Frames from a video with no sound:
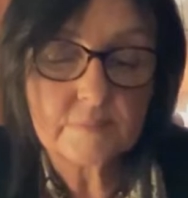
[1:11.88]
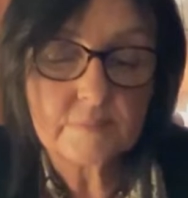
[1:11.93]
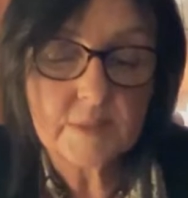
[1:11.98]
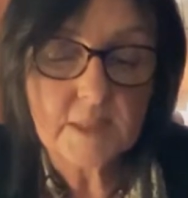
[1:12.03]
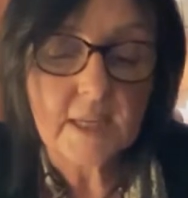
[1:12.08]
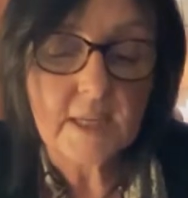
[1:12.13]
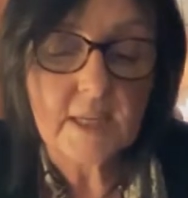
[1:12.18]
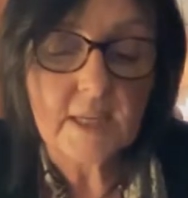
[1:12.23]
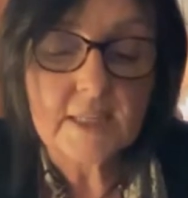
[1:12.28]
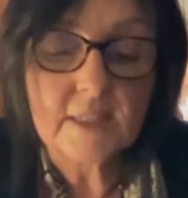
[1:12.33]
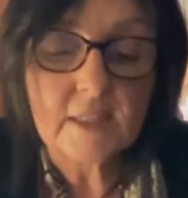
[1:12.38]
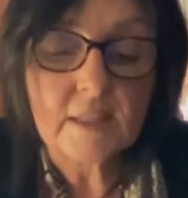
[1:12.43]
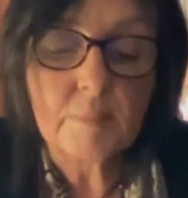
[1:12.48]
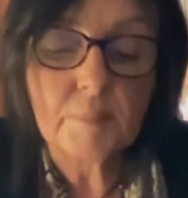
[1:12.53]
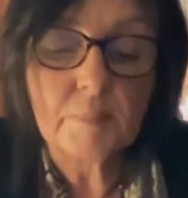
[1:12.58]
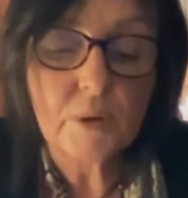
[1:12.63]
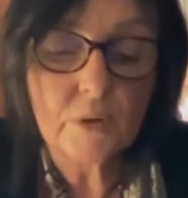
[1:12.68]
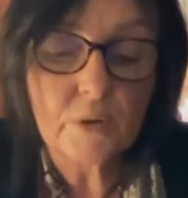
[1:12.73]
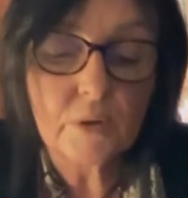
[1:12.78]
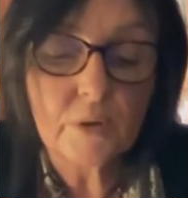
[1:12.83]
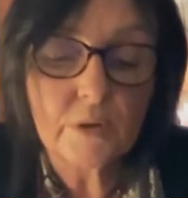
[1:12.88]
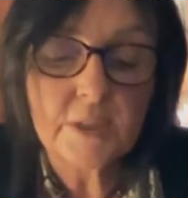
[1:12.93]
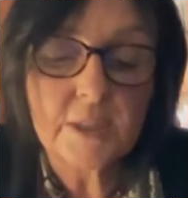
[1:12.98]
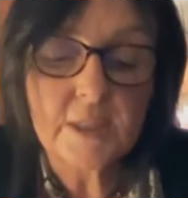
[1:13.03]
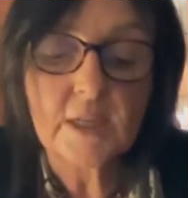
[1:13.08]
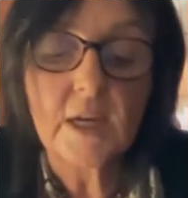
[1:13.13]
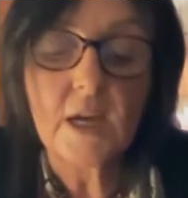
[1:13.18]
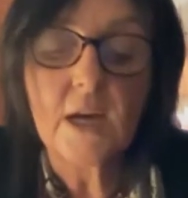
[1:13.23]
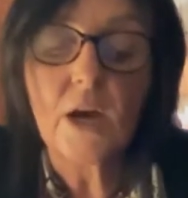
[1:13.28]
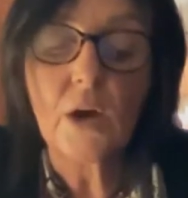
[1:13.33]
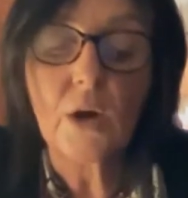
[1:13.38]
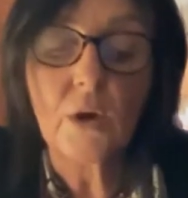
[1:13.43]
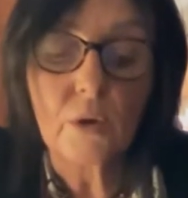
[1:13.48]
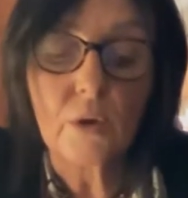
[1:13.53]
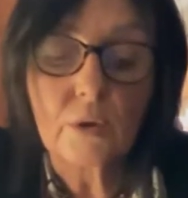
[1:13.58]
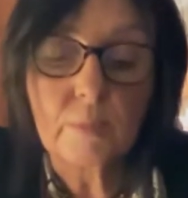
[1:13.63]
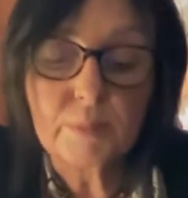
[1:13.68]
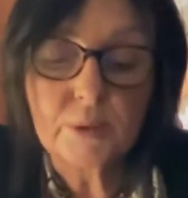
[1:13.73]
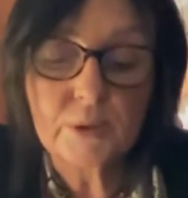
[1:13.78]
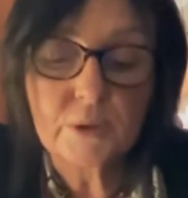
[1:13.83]
A little boy,
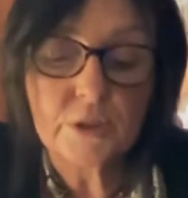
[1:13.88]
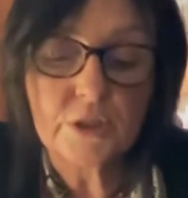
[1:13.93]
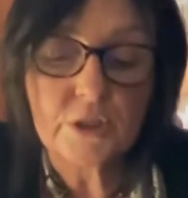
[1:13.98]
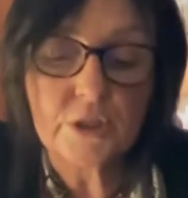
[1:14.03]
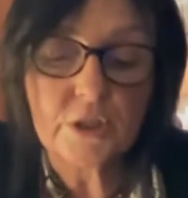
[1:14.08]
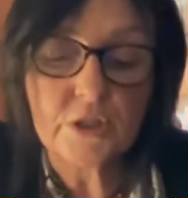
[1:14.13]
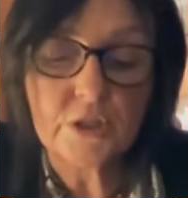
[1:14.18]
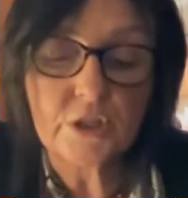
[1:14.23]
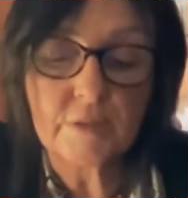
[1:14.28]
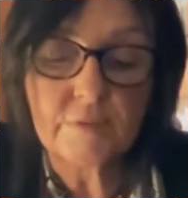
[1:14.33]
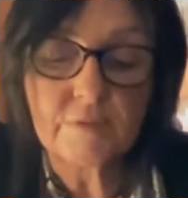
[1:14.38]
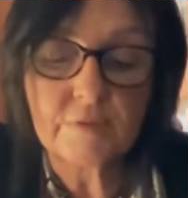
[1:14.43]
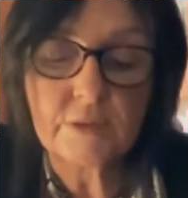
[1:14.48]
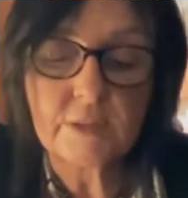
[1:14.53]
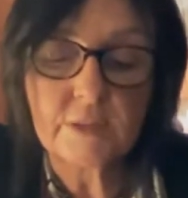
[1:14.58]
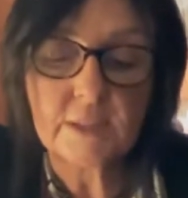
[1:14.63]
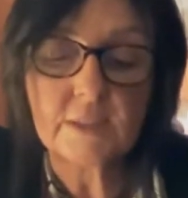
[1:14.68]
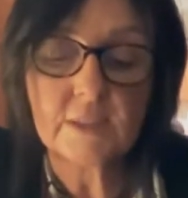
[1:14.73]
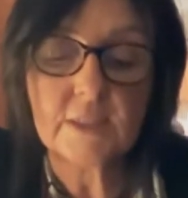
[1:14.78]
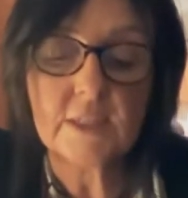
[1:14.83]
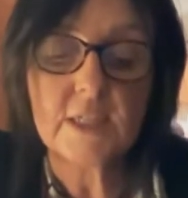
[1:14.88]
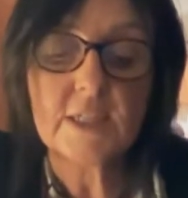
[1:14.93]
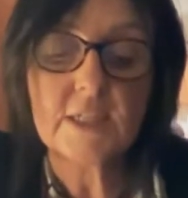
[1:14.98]
all pudgy shivering,